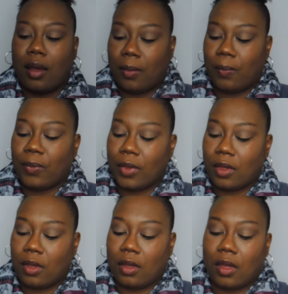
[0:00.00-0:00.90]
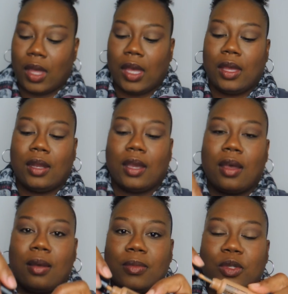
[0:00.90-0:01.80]
And it
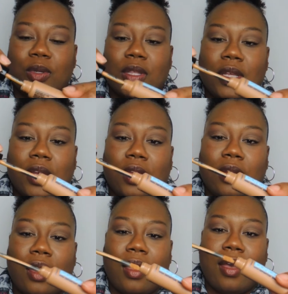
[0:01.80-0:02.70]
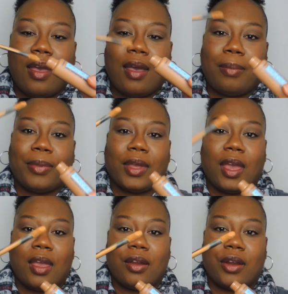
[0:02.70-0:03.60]
comes with an
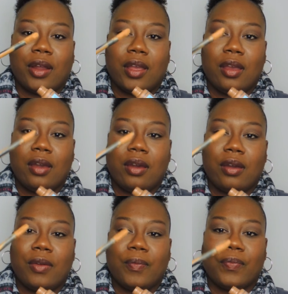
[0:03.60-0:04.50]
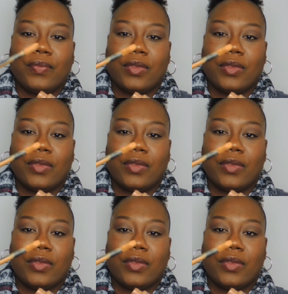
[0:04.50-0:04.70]
applicator here.